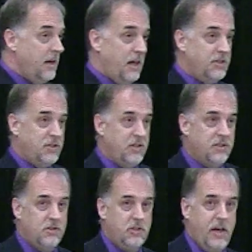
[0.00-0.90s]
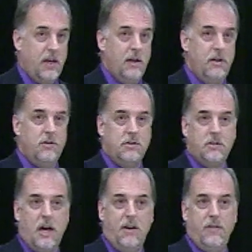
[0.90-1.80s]
And just to tell you,
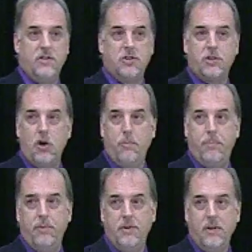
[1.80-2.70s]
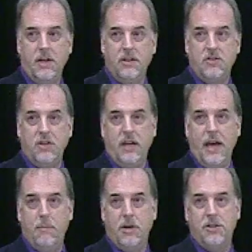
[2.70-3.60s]
kind of in scope in the city,
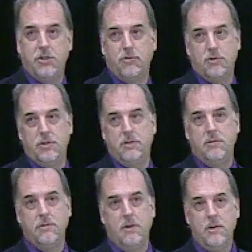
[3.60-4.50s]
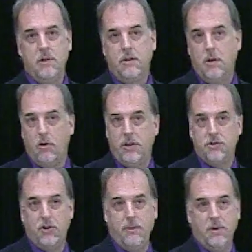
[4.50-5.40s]
how many children are in
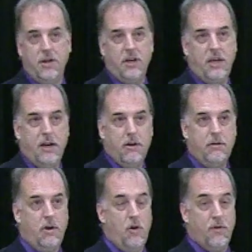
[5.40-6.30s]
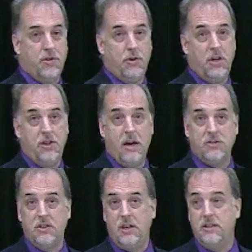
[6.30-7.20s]
treatment in a year? Over
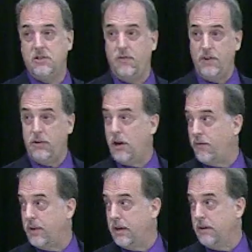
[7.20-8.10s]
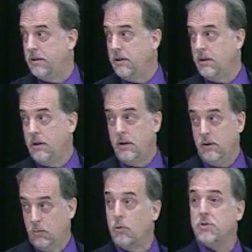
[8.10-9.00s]
30,000 kids in Philadelphia
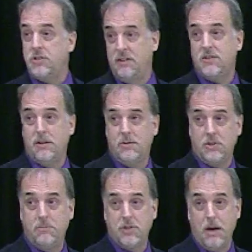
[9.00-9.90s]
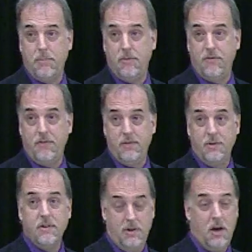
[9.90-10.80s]
will receive some type of
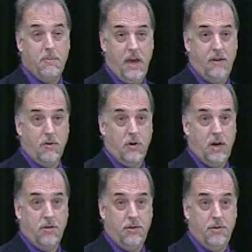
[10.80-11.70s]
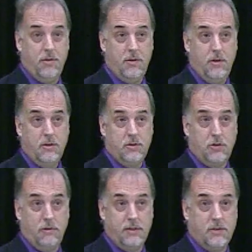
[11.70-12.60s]
behavioral health
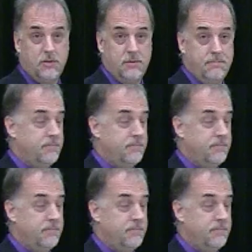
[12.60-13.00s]
service.